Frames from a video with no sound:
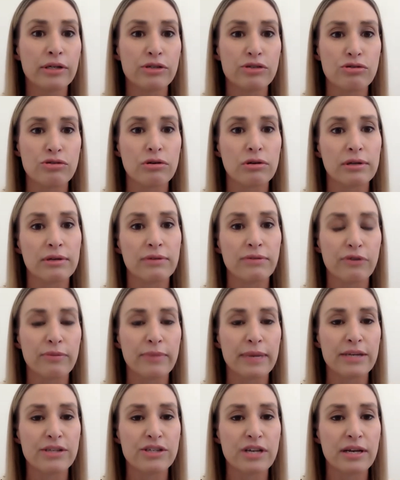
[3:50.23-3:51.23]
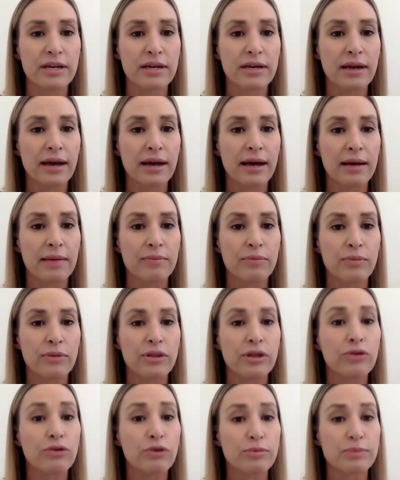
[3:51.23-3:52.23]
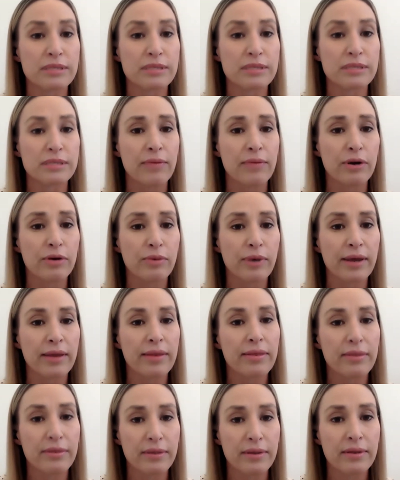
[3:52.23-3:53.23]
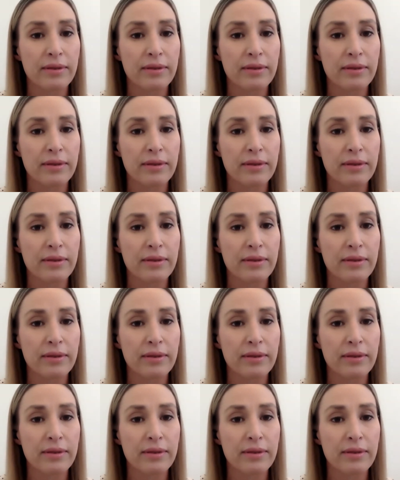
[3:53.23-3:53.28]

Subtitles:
control information with the groups that they work with.